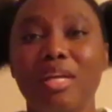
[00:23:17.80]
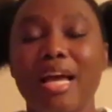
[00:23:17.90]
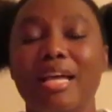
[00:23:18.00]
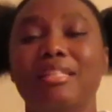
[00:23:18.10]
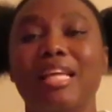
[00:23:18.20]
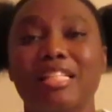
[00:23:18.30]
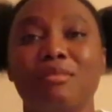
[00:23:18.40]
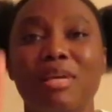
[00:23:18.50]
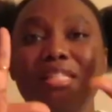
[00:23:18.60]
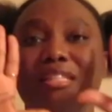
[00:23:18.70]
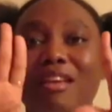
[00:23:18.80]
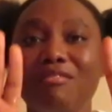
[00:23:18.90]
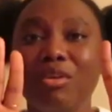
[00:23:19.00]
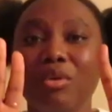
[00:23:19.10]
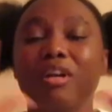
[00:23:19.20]
guys, that's my
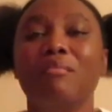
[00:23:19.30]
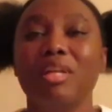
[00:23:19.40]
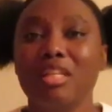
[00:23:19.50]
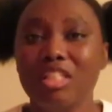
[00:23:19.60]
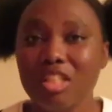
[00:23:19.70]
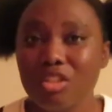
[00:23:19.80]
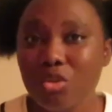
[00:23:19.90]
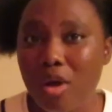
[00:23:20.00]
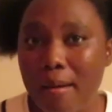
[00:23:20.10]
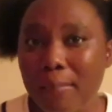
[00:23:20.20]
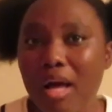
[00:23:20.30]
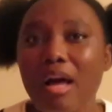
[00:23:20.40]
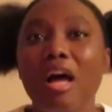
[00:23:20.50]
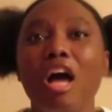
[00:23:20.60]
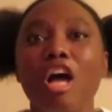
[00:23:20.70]
7 recommendation
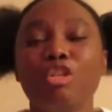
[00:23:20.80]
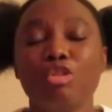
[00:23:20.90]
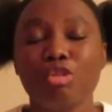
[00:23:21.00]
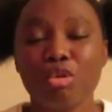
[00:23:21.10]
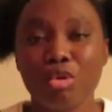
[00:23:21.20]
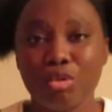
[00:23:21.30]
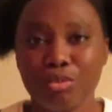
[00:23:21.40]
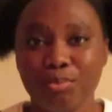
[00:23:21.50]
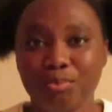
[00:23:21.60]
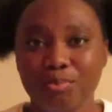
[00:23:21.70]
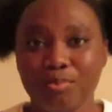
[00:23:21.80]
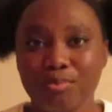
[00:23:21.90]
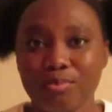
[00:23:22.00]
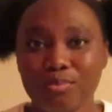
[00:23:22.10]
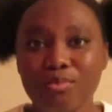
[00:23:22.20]
drama. So
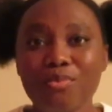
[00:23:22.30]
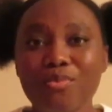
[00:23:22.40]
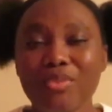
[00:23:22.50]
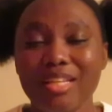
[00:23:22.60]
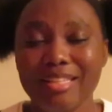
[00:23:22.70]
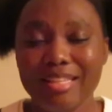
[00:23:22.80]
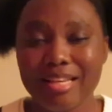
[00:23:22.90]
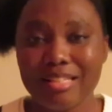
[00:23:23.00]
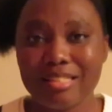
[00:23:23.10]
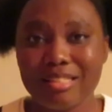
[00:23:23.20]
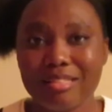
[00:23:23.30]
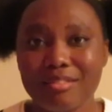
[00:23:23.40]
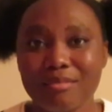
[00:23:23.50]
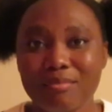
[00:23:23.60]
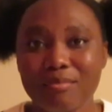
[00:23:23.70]
yes,
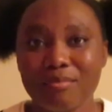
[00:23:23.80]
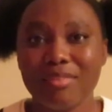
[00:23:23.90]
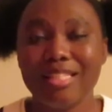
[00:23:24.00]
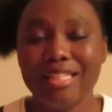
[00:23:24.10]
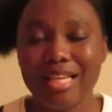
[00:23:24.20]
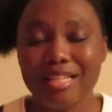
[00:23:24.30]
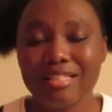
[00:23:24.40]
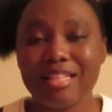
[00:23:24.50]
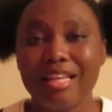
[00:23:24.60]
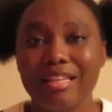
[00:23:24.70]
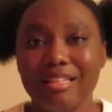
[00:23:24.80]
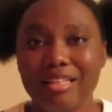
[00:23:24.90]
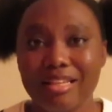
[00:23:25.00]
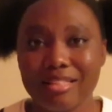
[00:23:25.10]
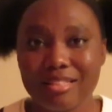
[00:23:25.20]

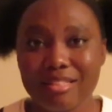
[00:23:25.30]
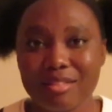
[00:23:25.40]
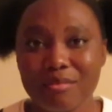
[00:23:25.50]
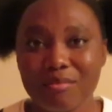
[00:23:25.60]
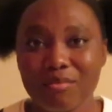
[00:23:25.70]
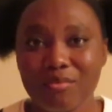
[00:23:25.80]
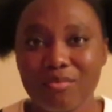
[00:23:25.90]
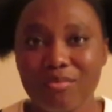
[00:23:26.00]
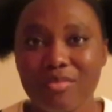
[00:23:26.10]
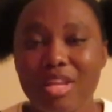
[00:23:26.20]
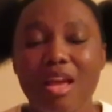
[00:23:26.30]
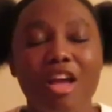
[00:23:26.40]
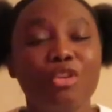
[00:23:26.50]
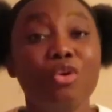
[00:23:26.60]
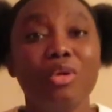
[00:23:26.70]

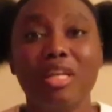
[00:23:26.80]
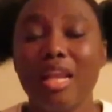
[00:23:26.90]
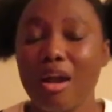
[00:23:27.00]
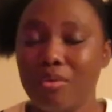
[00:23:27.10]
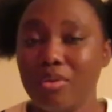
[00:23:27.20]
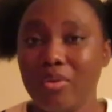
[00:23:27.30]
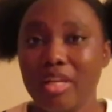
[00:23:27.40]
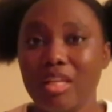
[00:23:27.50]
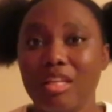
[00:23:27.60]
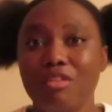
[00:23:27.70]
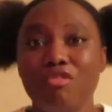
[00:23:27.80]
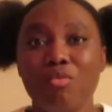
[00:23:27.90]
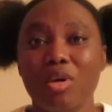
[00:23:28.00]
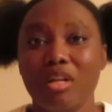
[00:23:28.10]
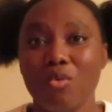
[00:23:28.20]
you will not regret it. If you
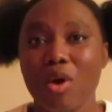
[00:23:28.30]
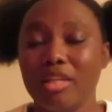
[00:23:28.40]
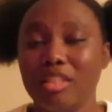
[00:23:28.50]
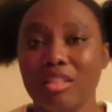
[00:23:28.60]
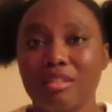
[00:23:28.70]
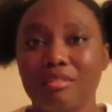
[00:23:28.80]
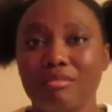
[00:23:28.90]
want to watch it,